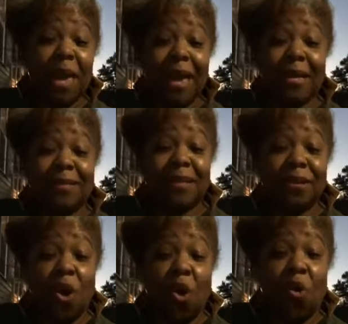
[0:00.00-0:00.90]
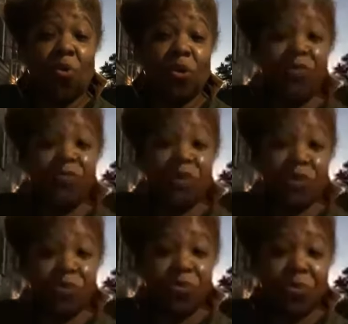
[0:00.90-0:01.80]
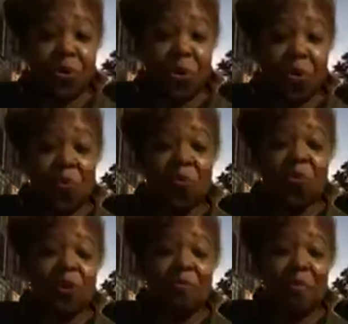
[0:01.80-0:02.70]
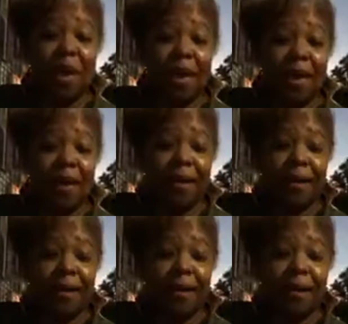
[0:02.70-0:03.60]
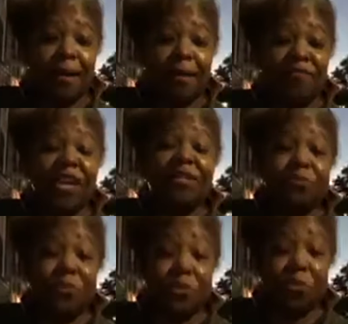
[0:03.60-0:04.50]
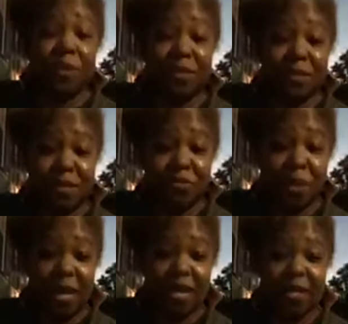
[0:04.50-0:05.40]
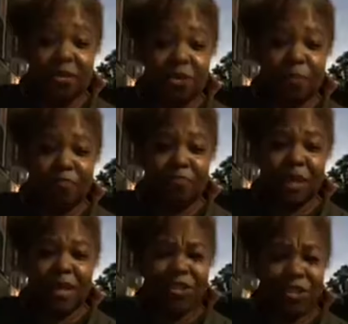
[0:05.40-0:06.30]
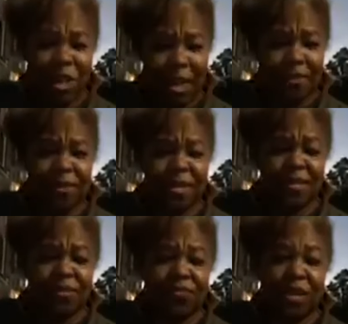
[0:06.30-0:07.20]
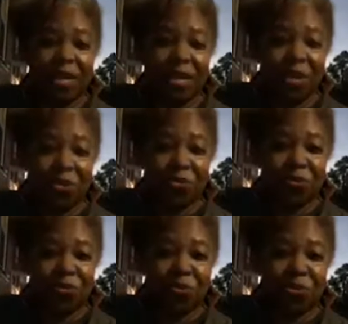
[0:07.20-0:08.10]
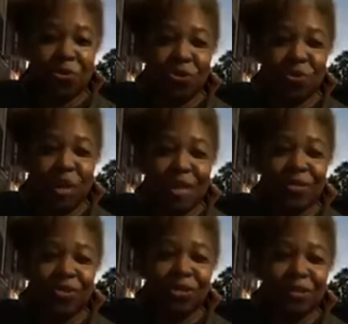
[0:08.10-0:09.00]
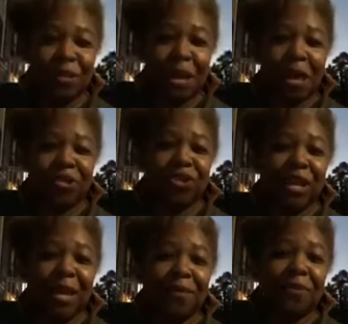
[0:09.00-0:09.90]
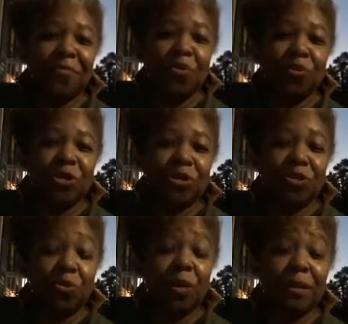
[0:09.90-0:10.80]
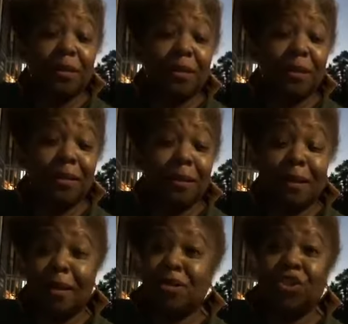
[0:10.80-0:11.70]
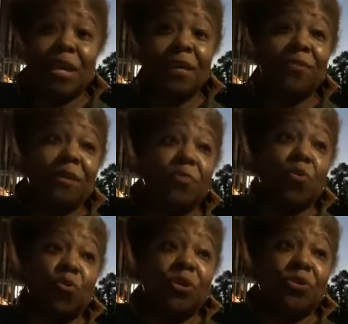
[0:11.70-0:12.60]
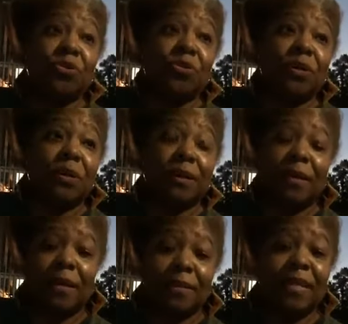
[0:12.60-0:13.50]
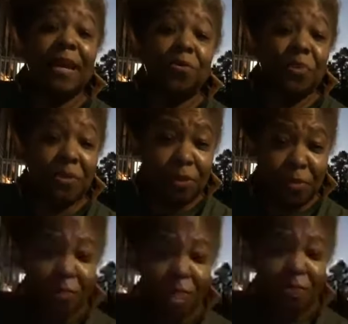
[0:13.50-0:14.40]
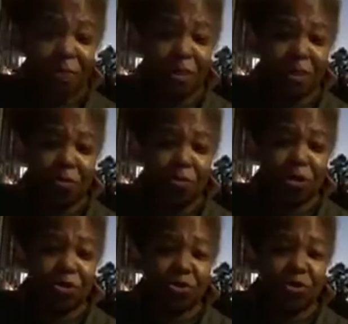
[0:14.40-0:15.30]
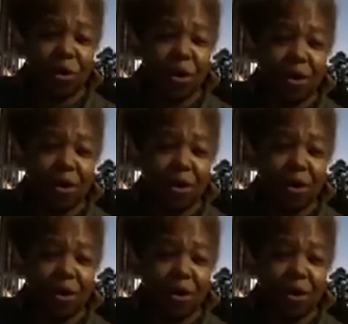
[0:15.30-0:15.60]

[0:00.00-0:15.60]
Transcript: asking all of you on my Facebook business page, share these videos on your pages, share them on your Twitter, and share them on your, tell people about it on your,